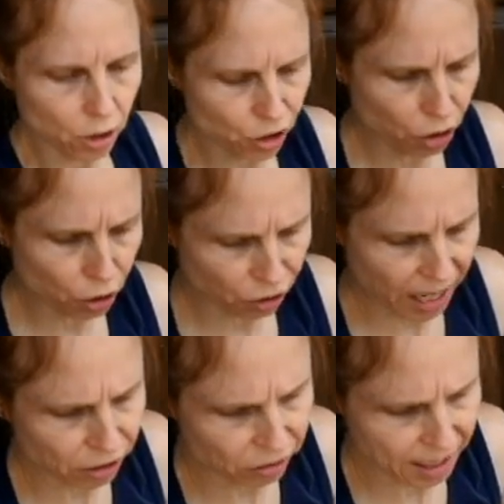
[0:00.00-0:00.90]
two
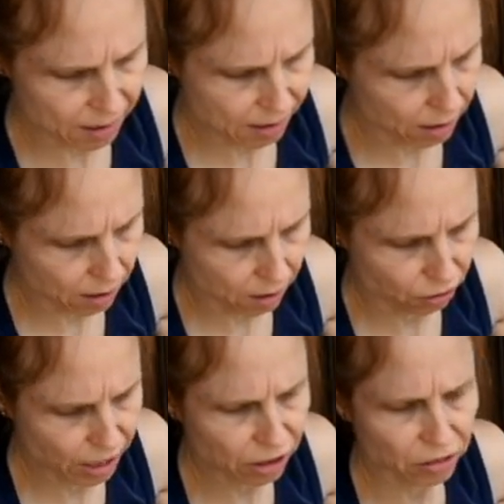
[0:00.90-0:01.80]
Gregorys, the
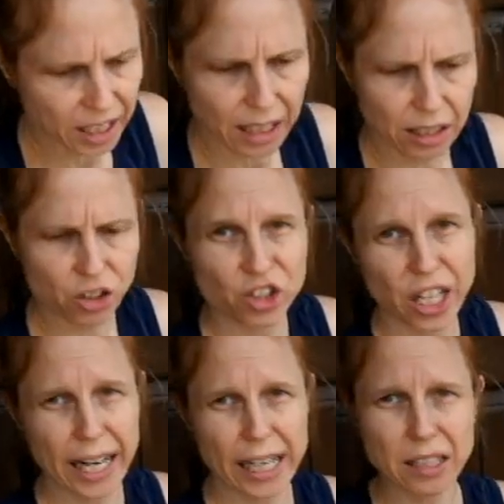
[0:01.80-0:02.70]
Gregory
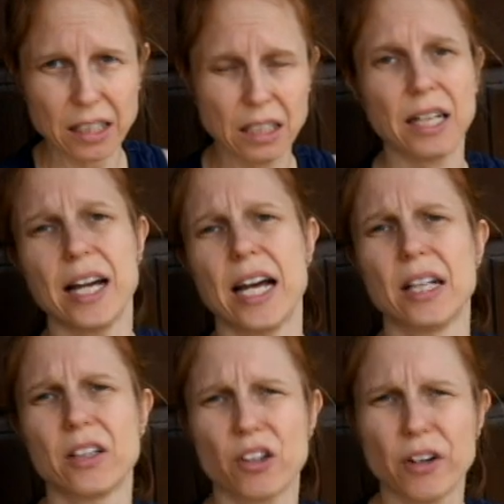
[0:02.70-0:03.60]
Jade
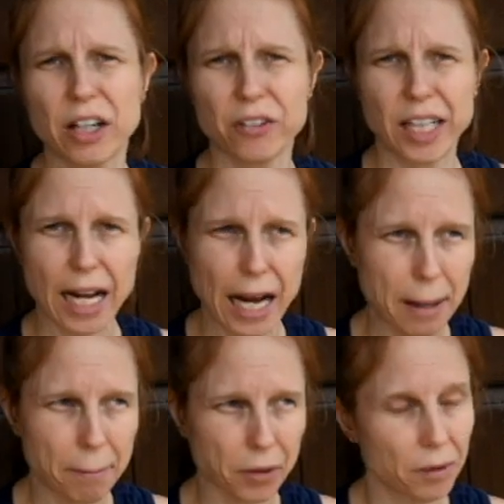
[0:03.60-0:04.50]
and the Gregory
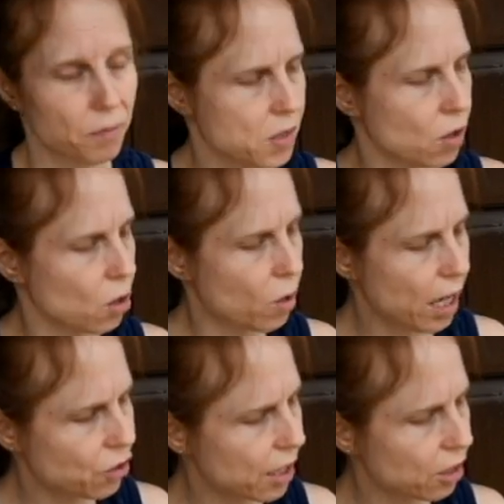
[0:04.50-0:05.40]
Amber. So
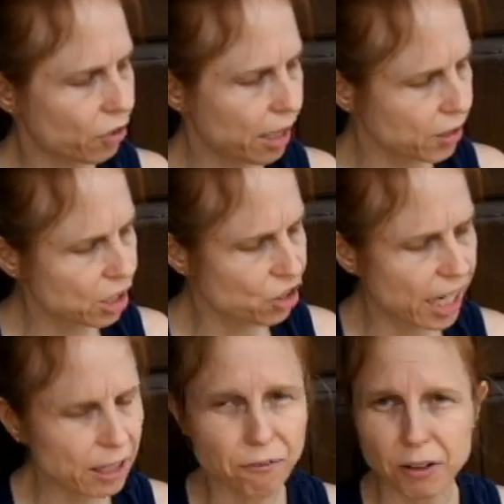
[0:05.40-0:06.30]
I tried the Gregory
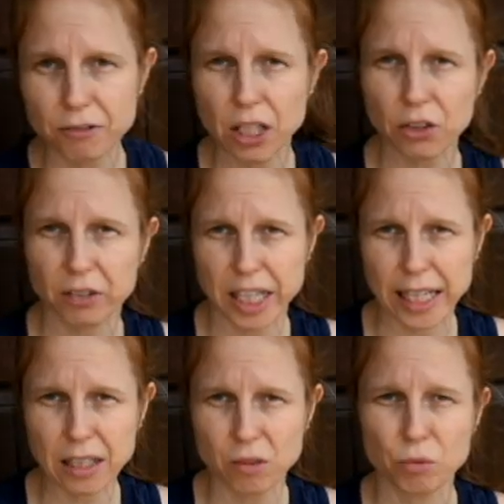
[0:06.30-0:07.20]
Jade
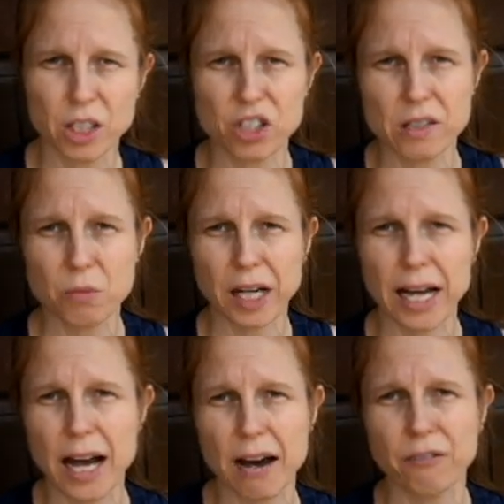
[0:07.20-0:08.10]
53, which is what
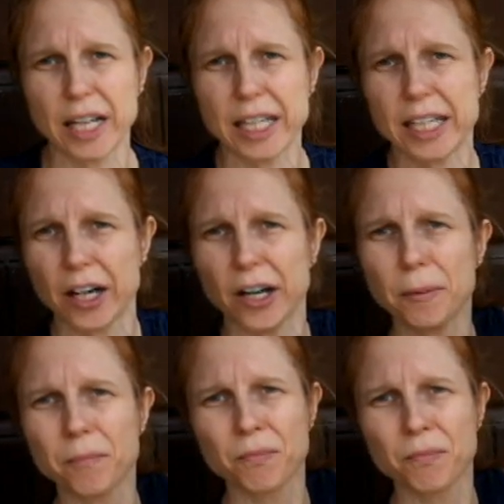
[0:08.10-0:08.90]
I have right here.